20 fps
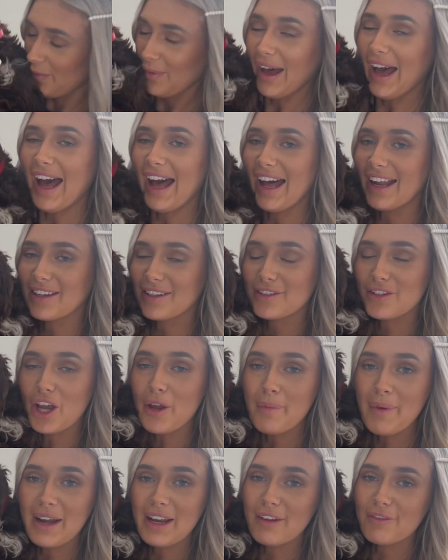And so
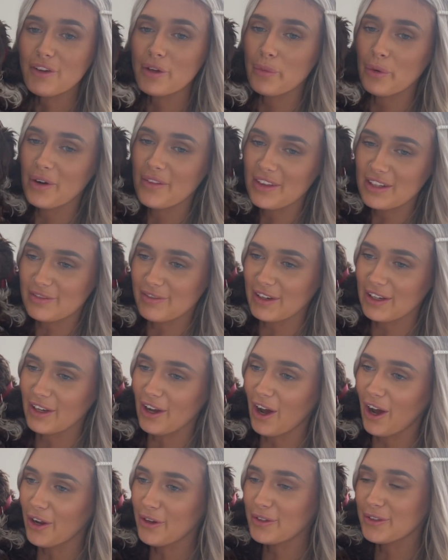many of you wanted this
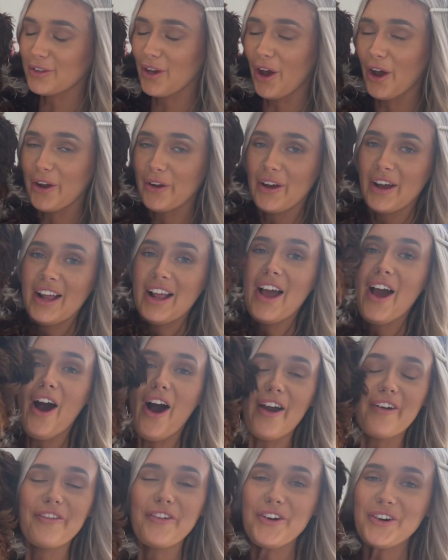video, so I
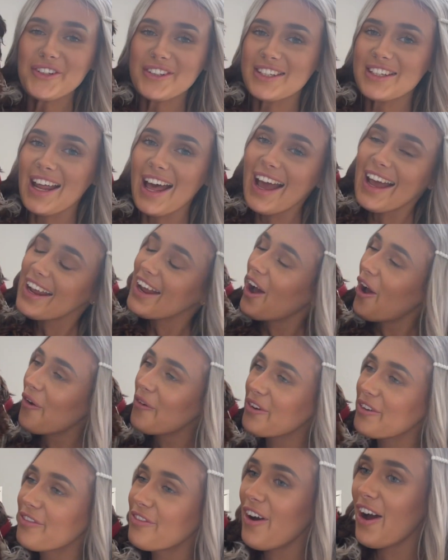thought today I
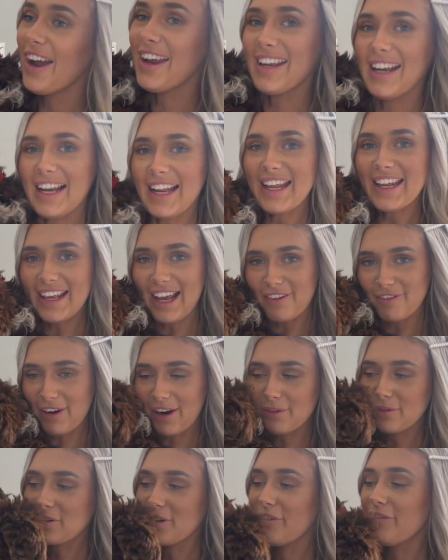would finally get
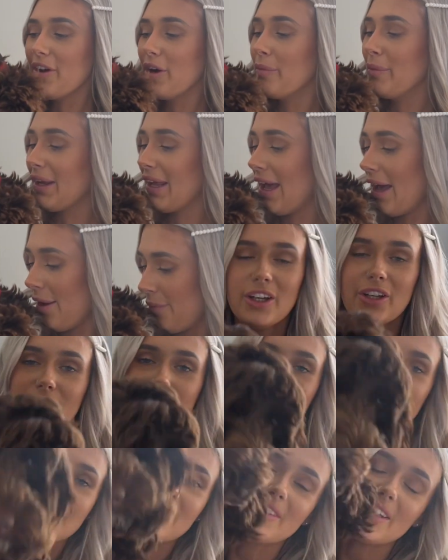round to filming it. You
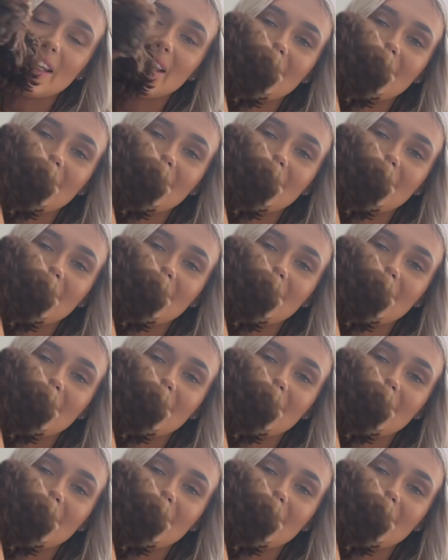can see